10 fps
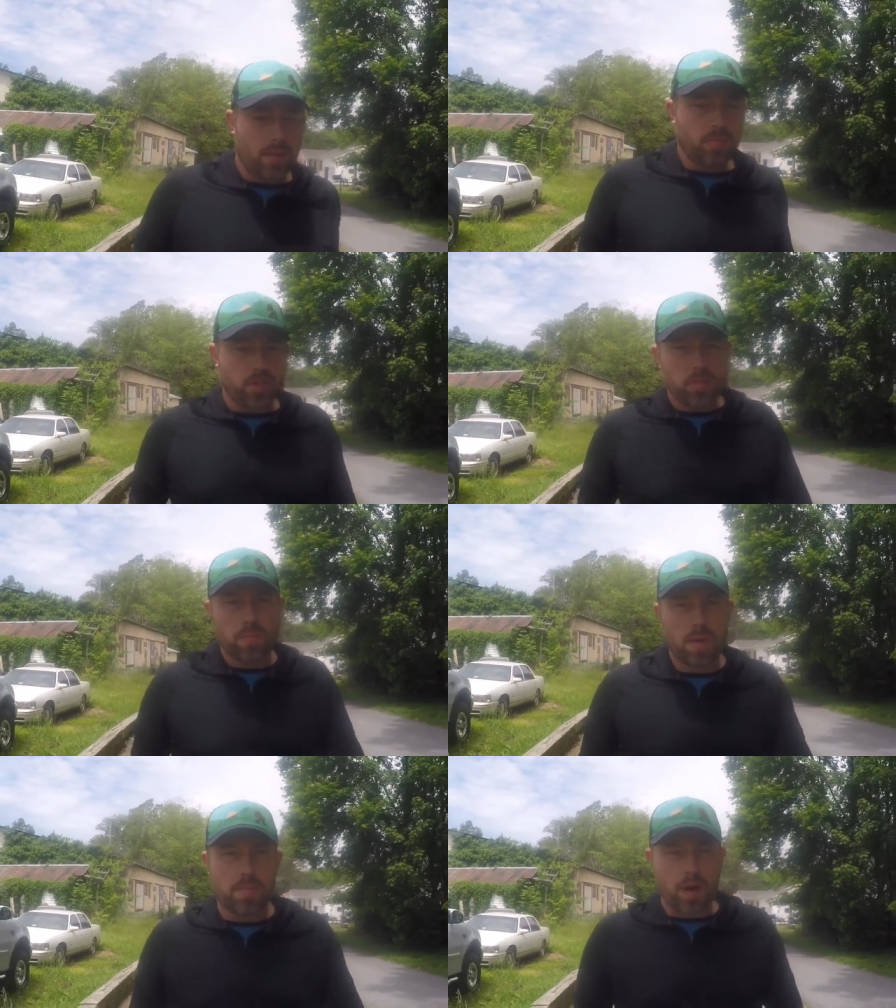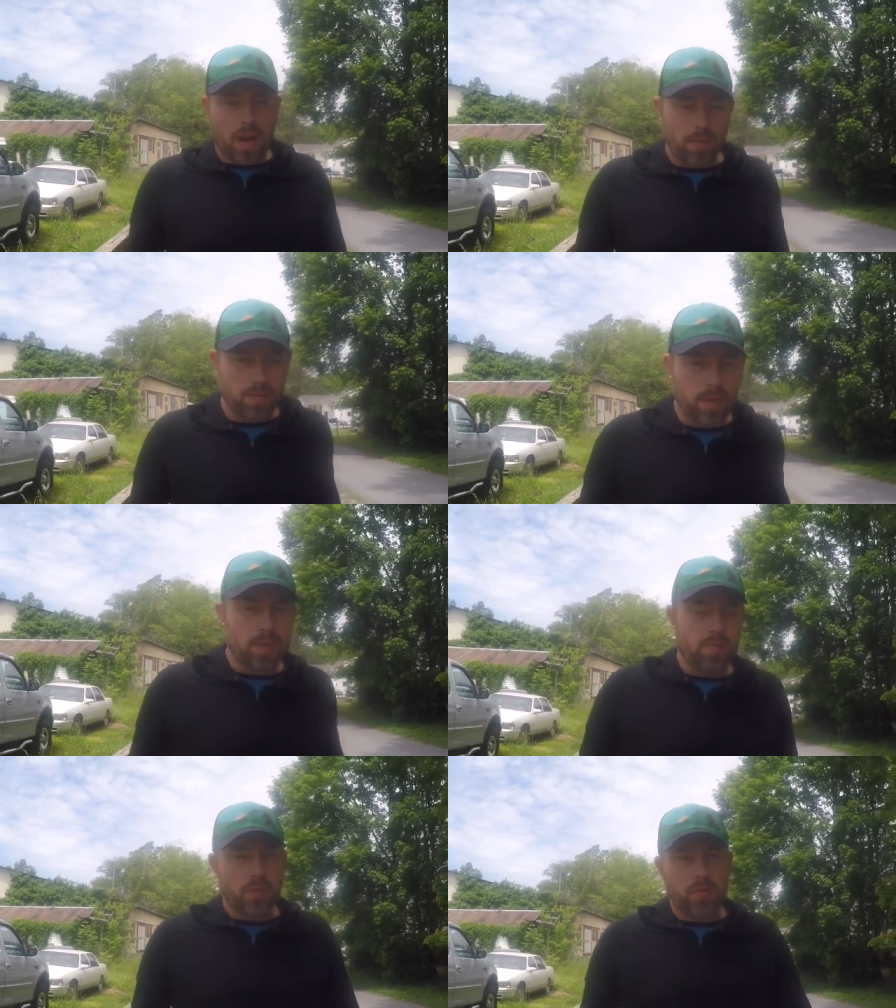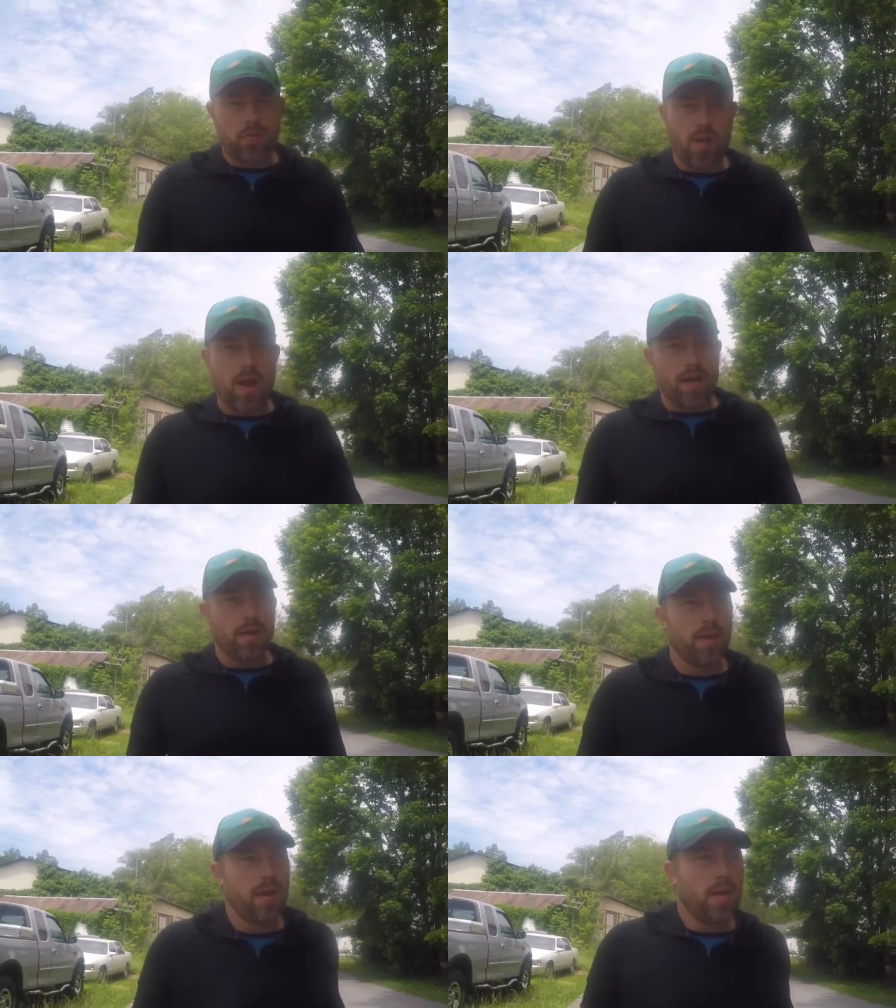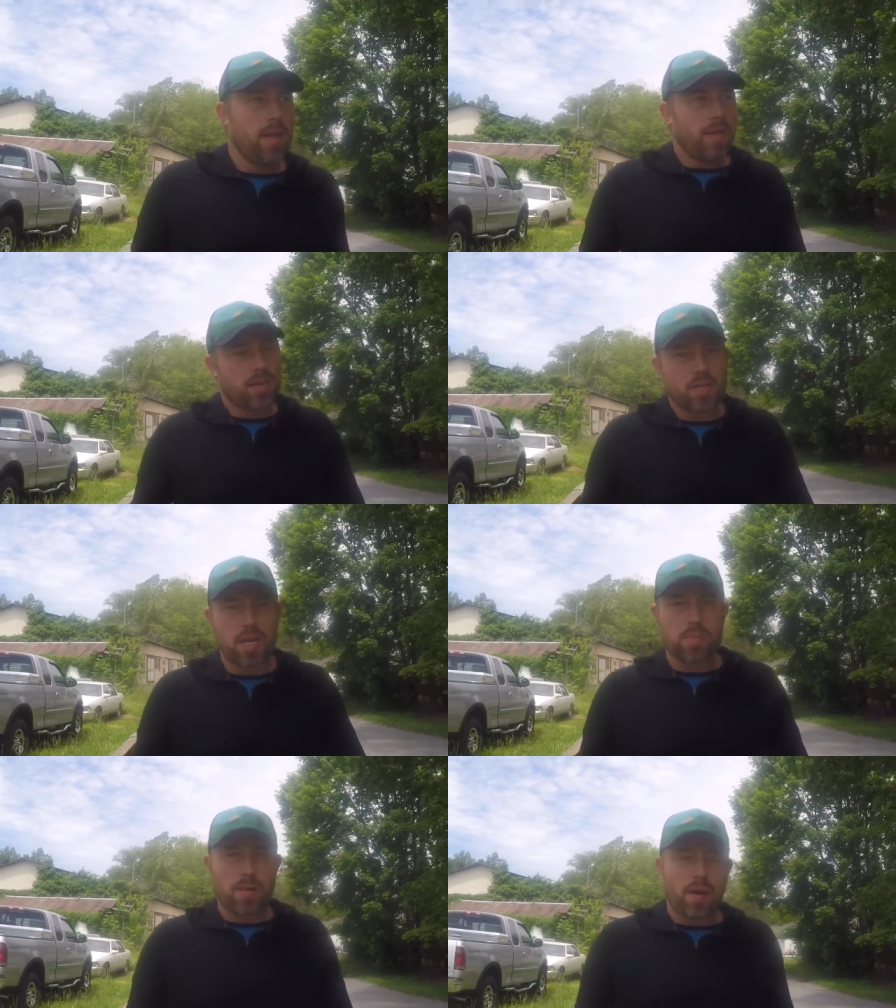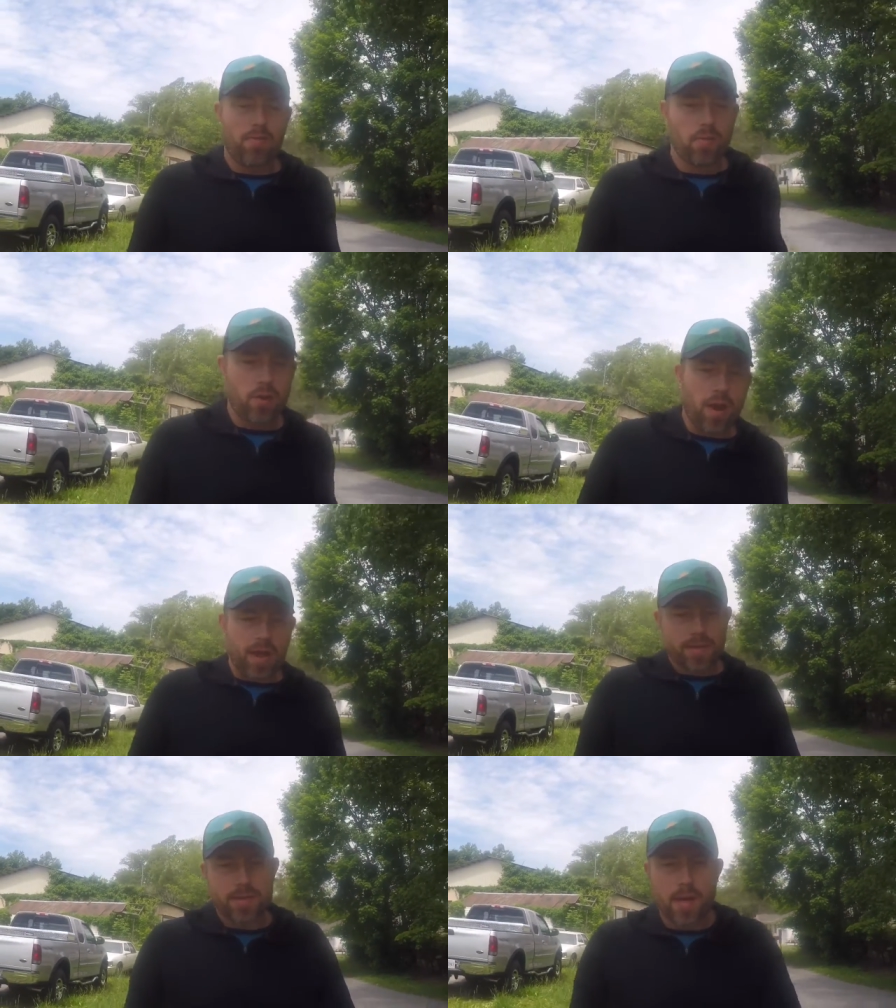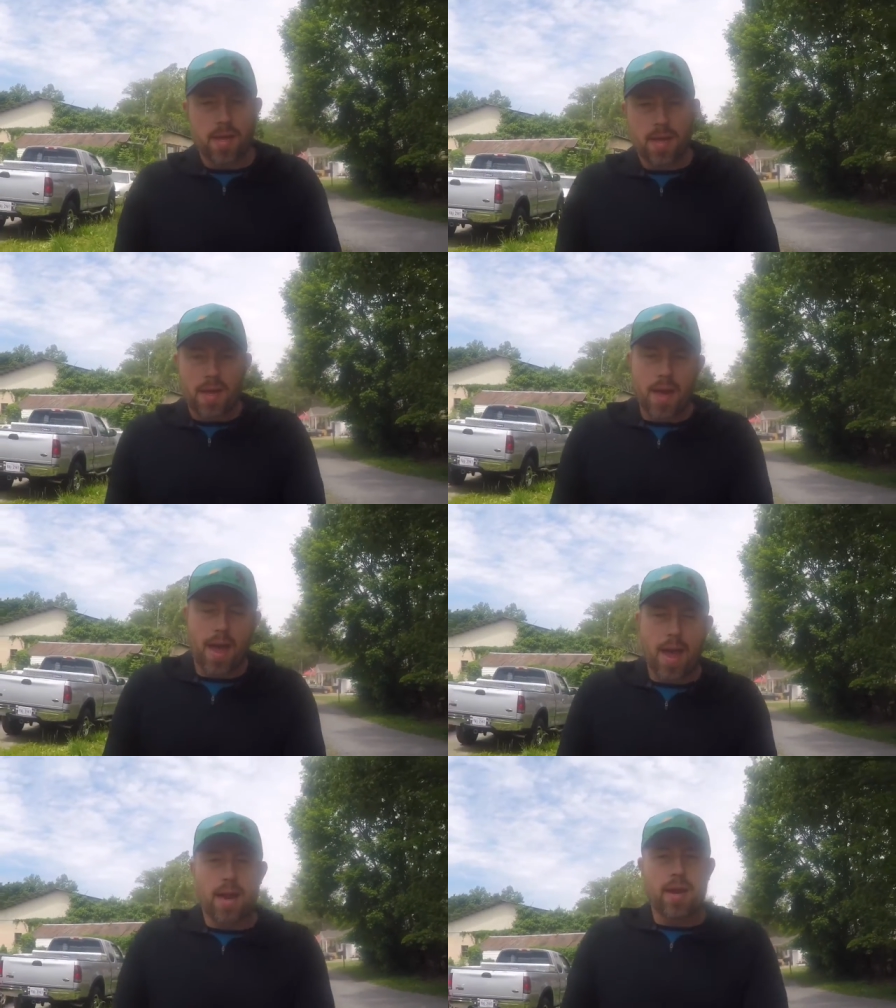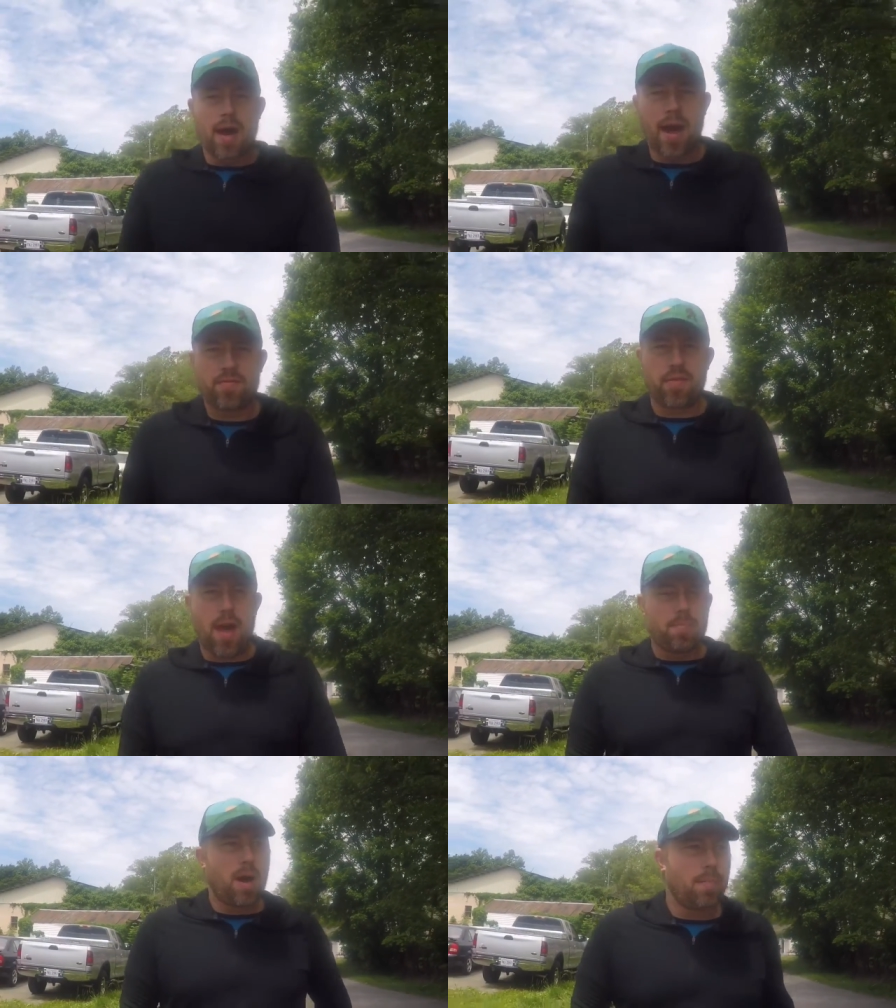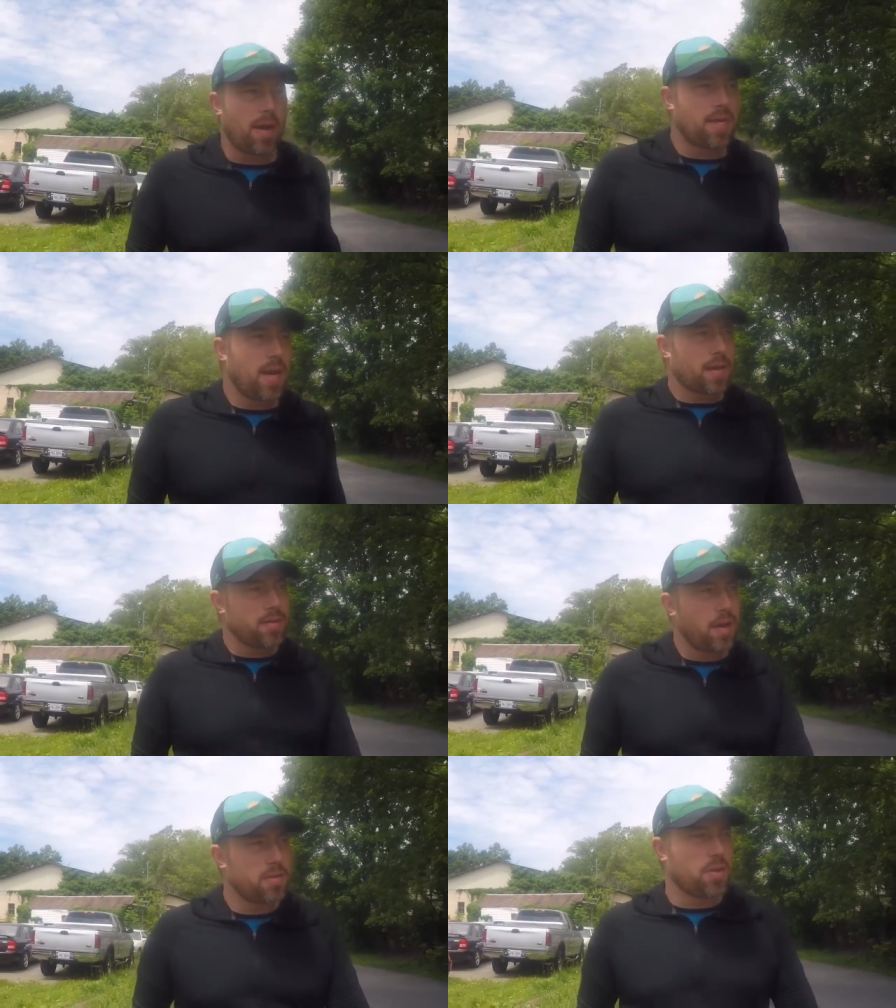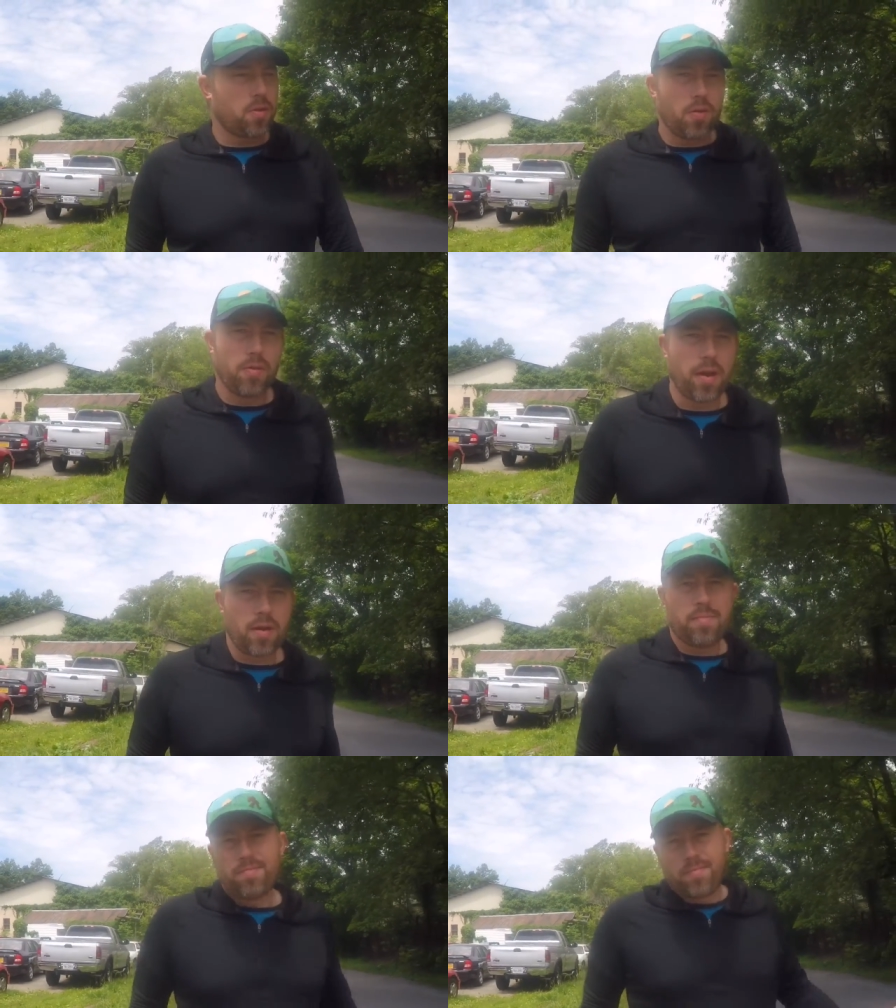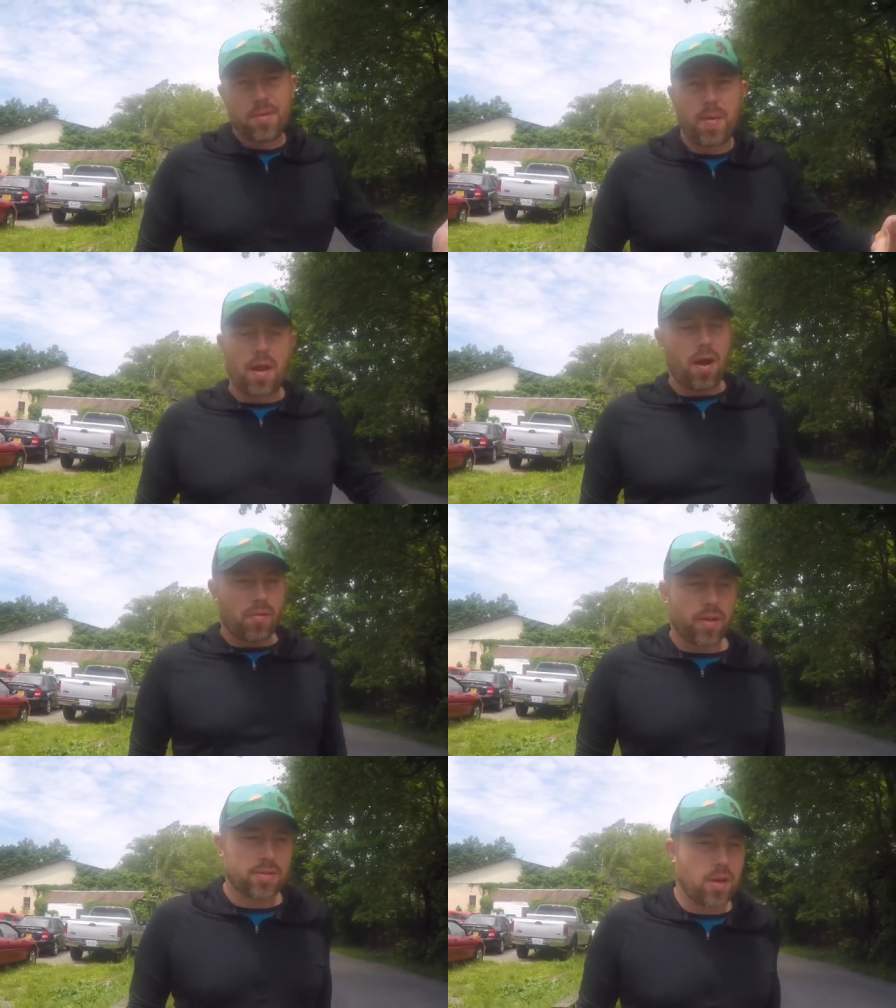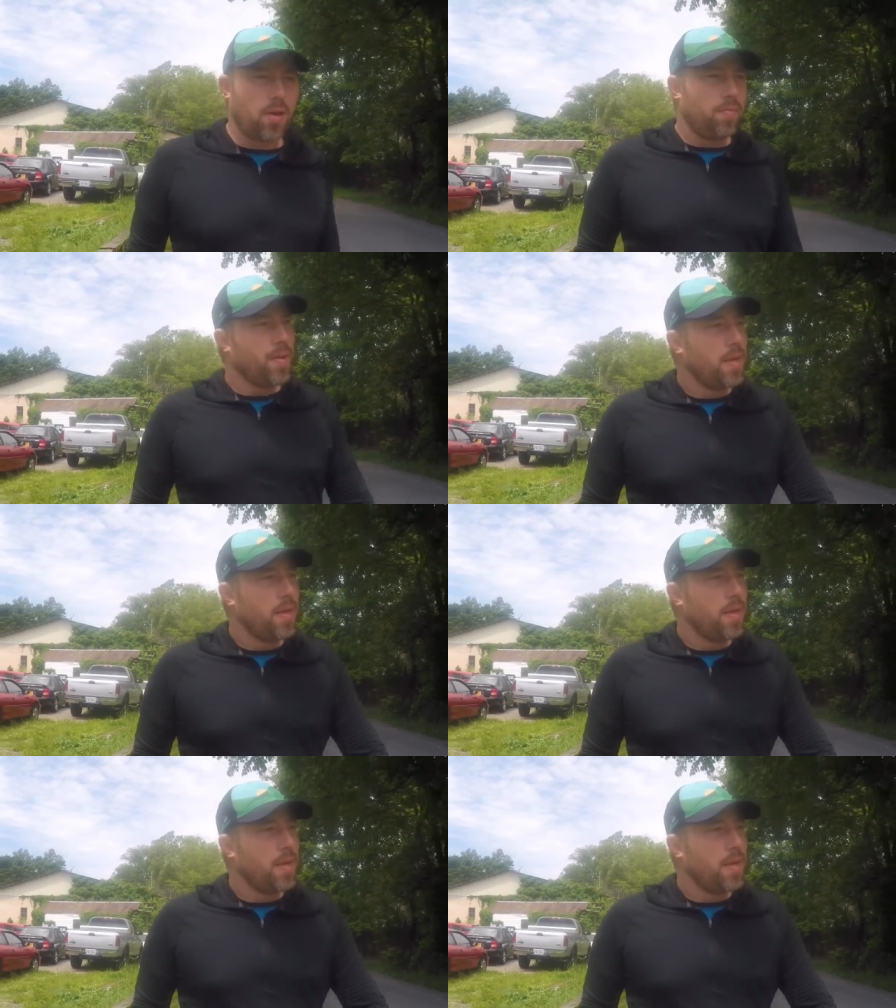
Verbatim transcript: which shouldn't be a problem with the train. That should take me about 4 days. And after that, I might take a zero in there, depending on how things go.